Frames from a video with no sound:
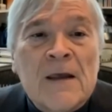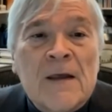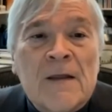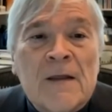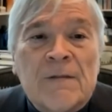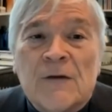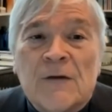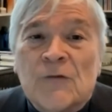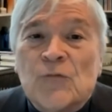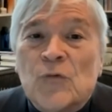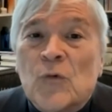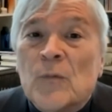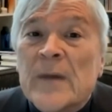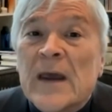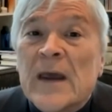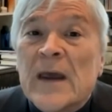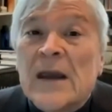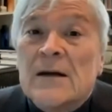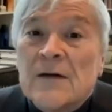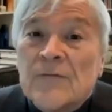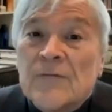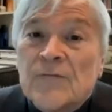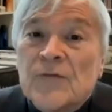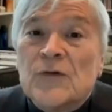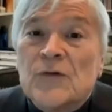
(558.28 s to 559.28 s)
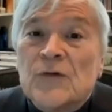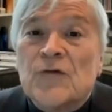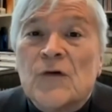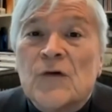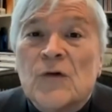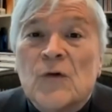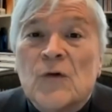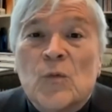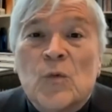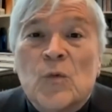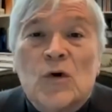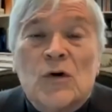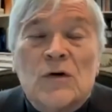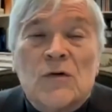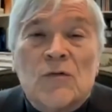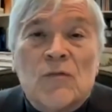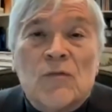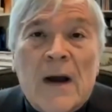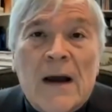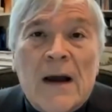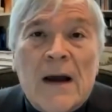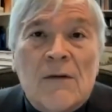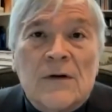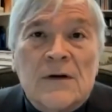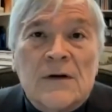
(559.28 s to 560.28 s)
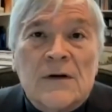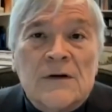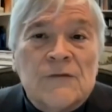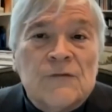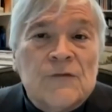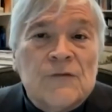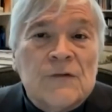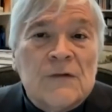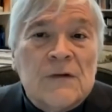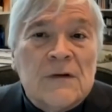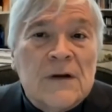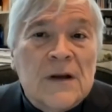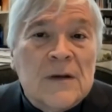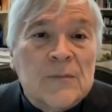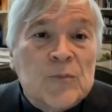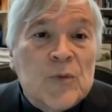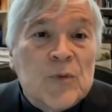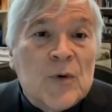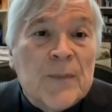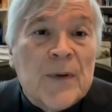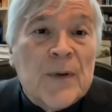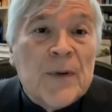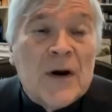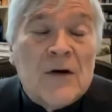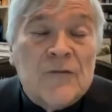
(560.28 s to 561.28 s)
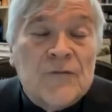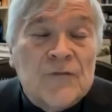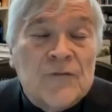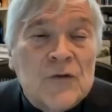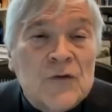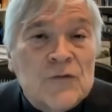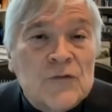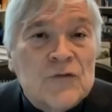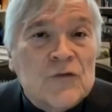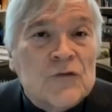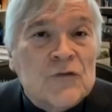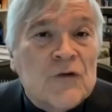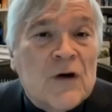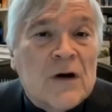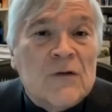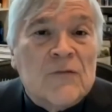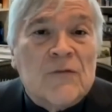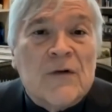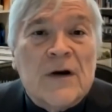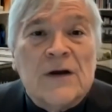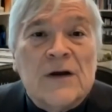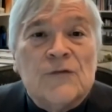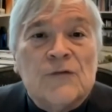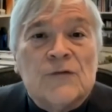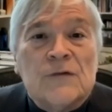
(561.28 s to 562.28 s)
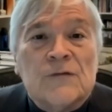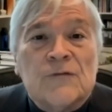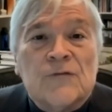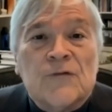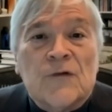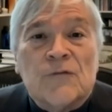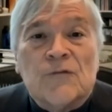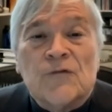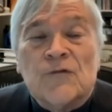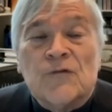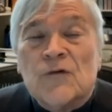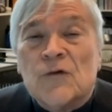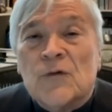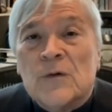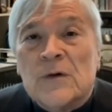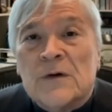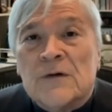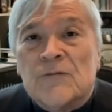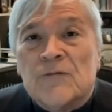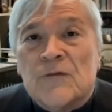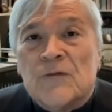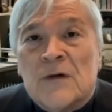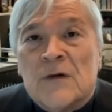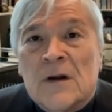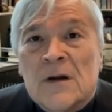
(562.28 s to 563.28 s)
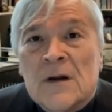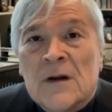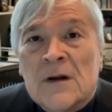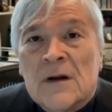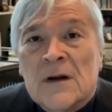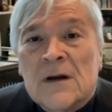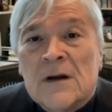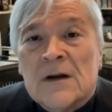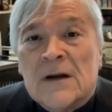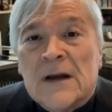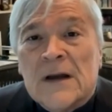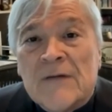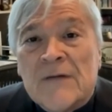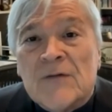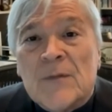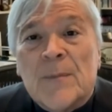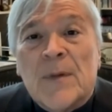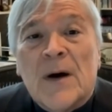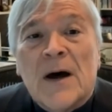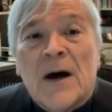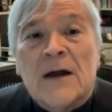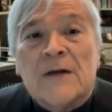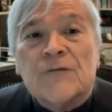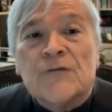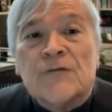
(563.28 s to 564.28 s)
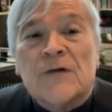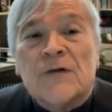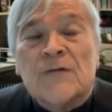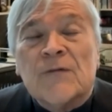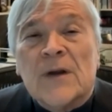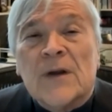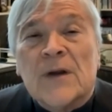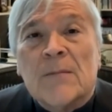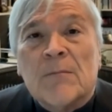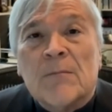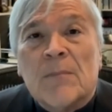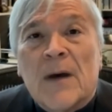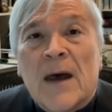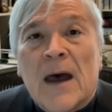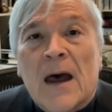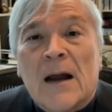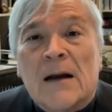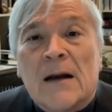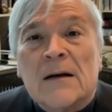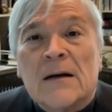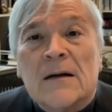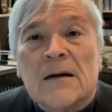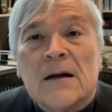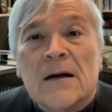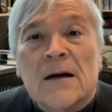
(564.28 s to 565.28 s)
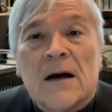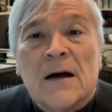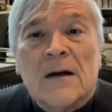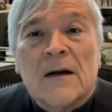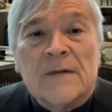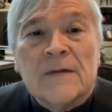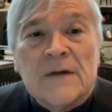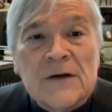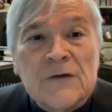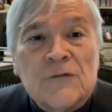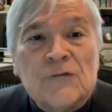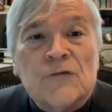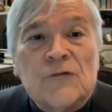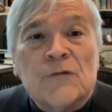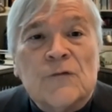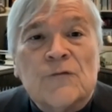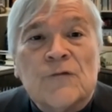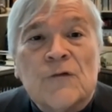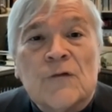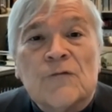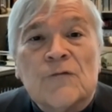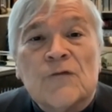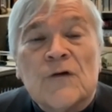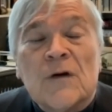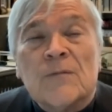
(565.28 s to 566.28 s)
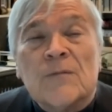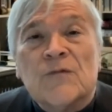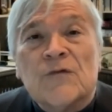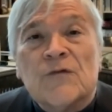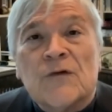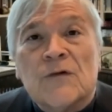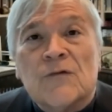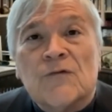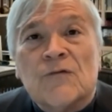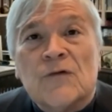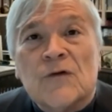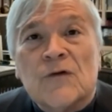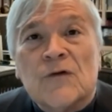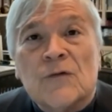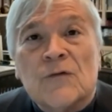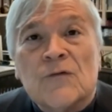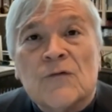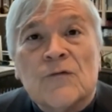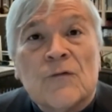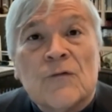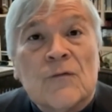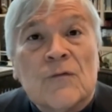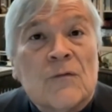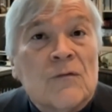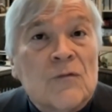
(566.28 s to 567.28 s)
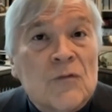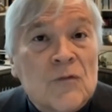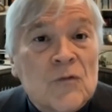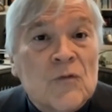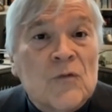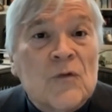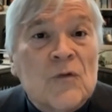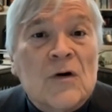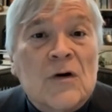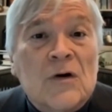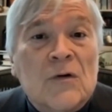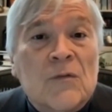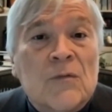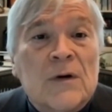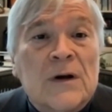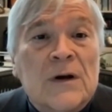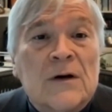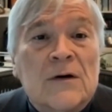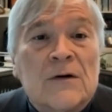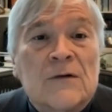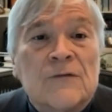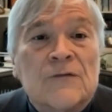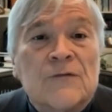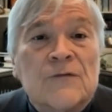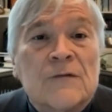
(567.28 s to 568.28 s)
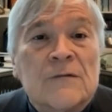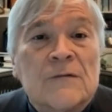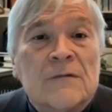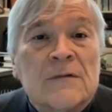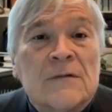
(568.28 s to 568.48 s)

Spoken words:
This will make a difference in the world around us and prepare future generations of students to have a positive impact on the issues of substance use through their careers.